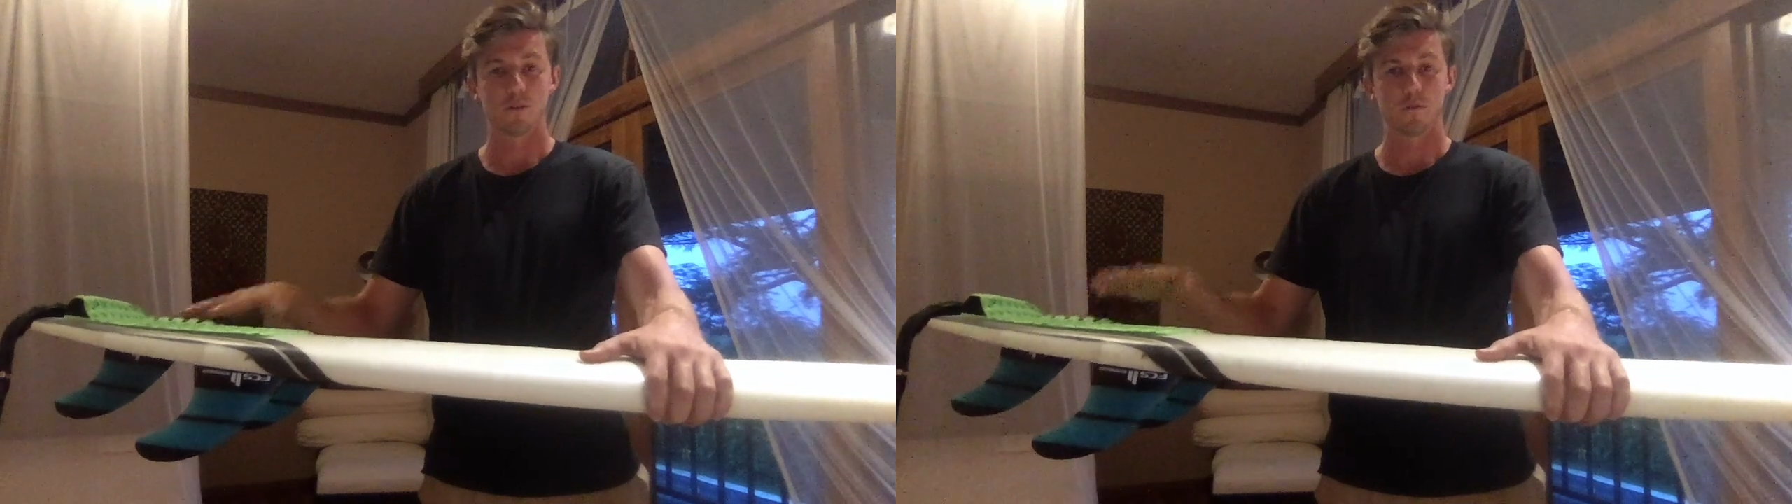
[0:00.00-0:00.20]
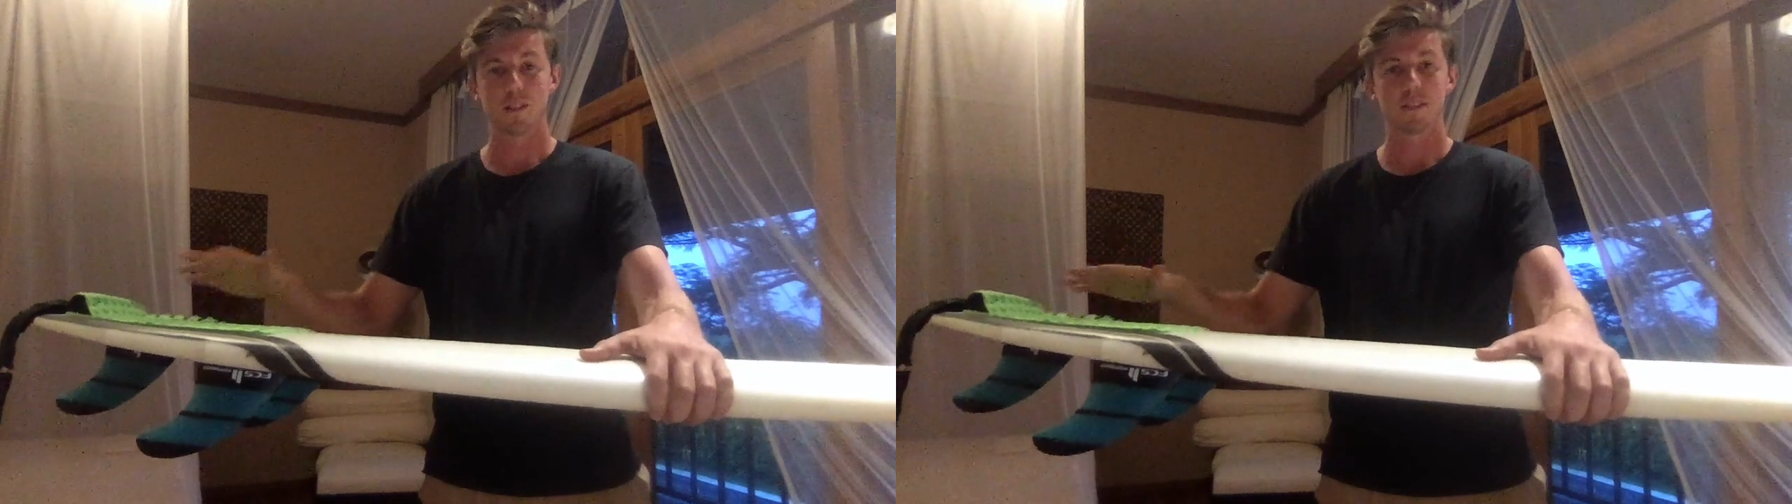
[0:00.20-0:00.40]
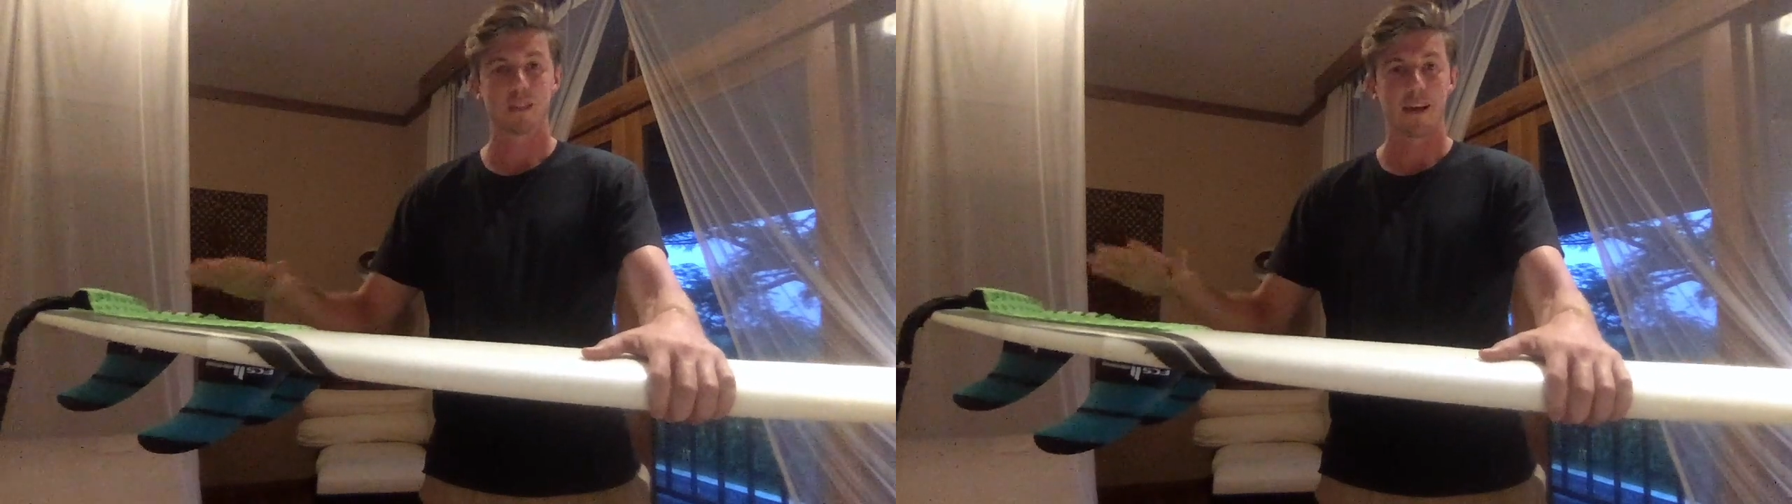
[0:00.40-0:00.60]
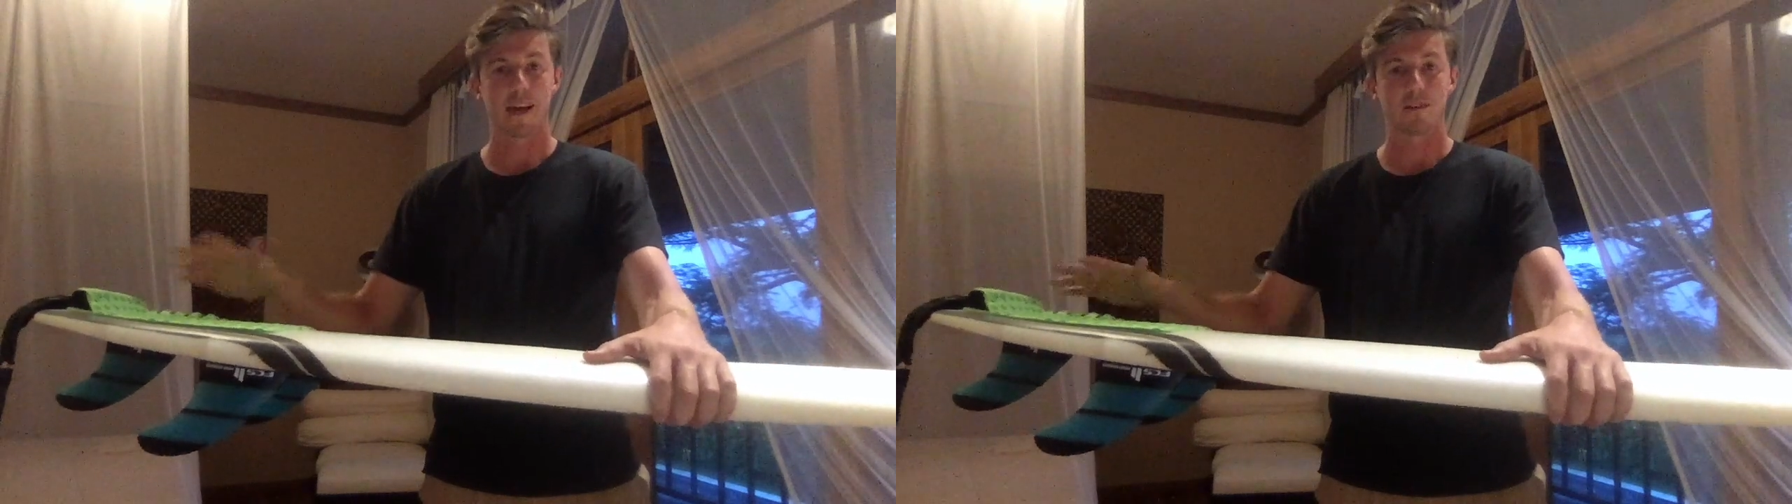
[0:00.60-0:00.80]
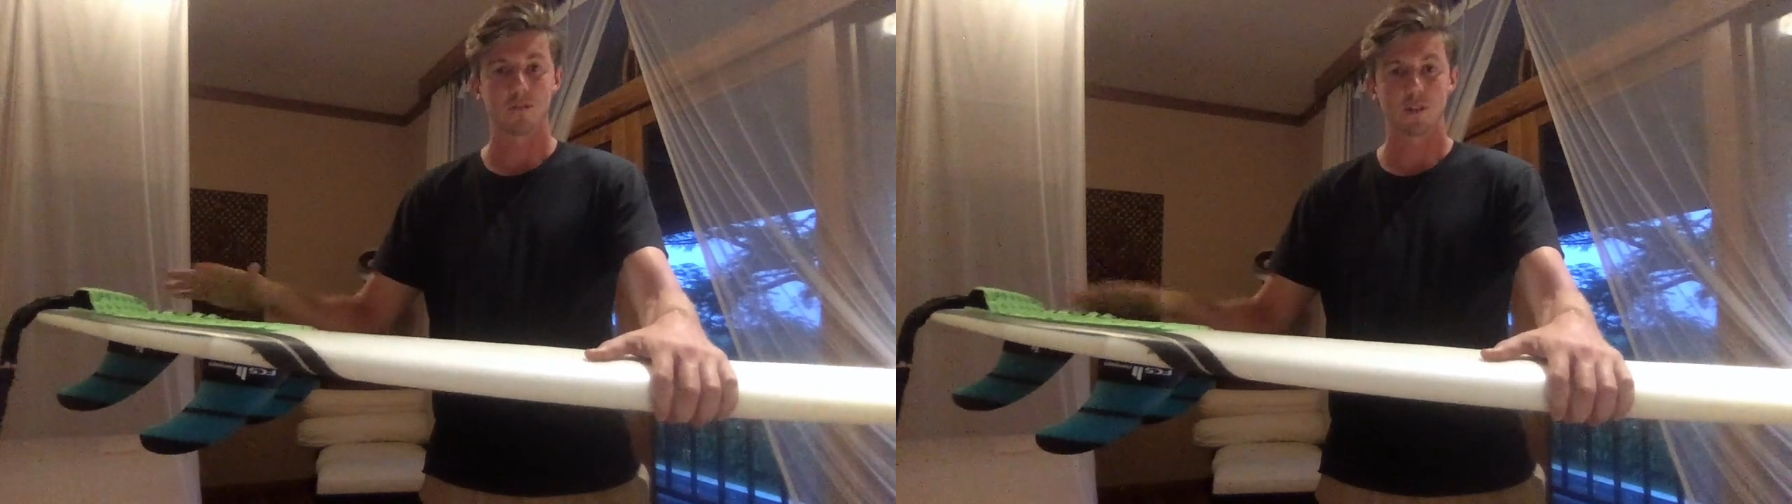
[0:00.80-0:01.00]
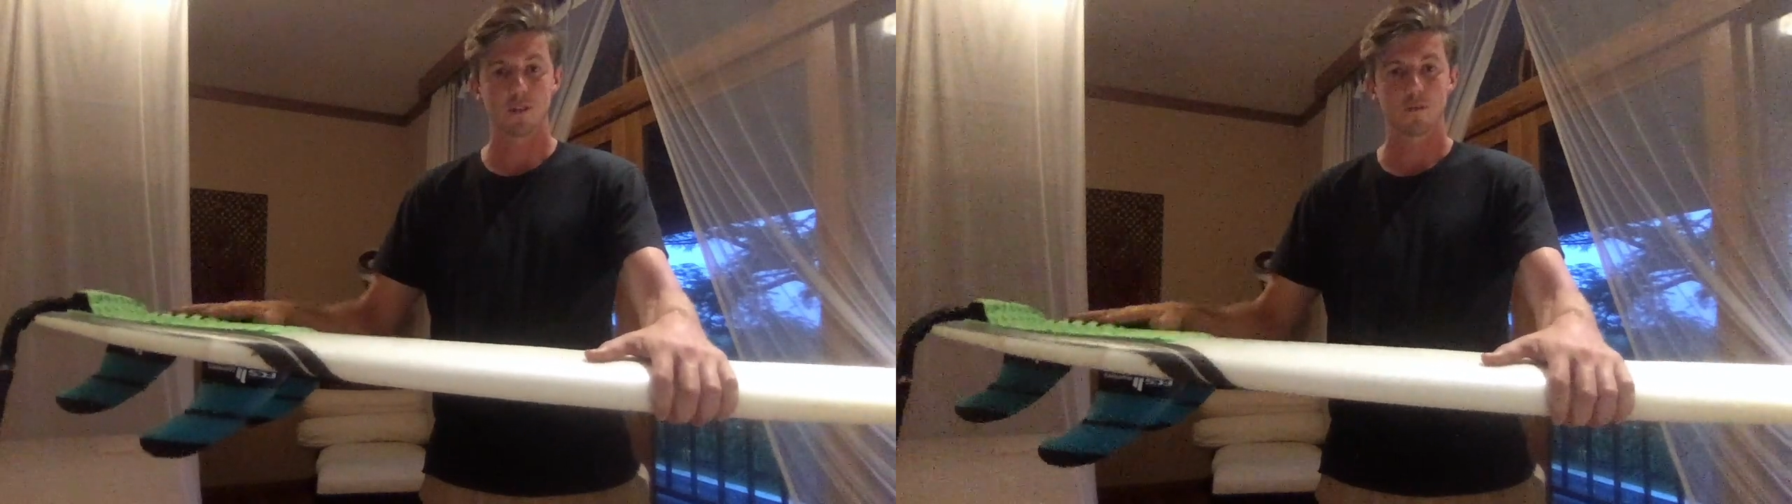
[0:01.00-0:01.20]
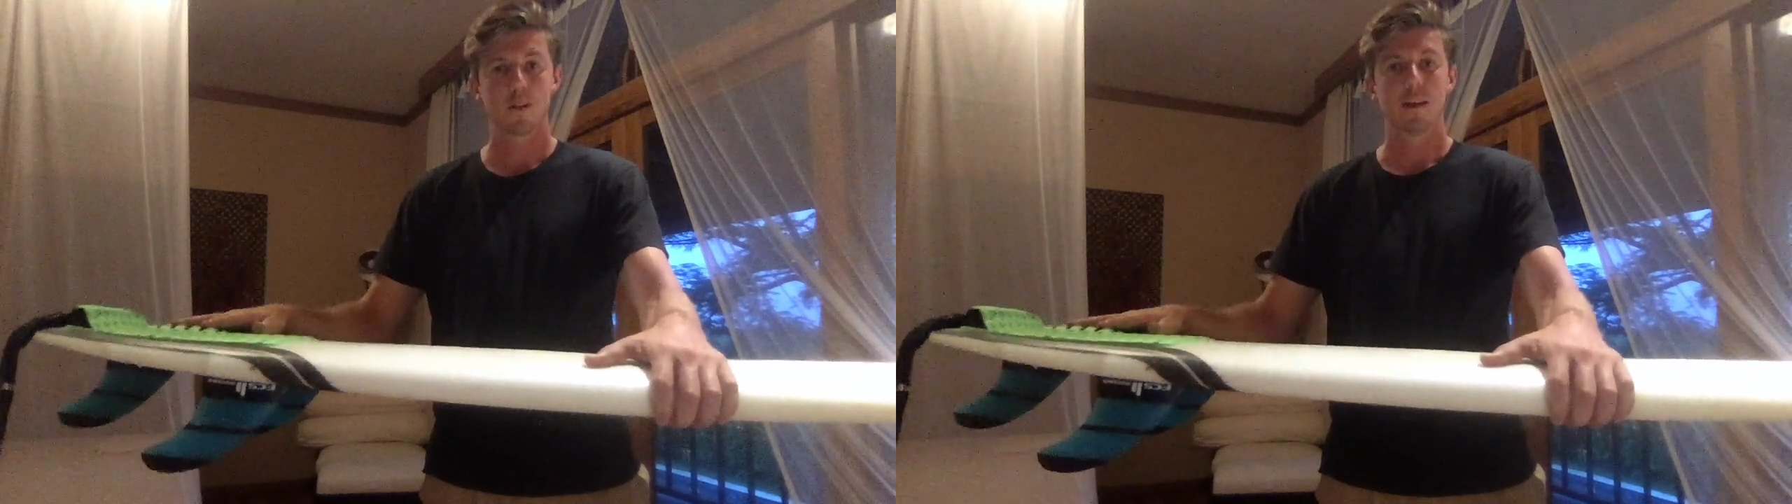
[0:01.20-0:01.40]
fins and how you surf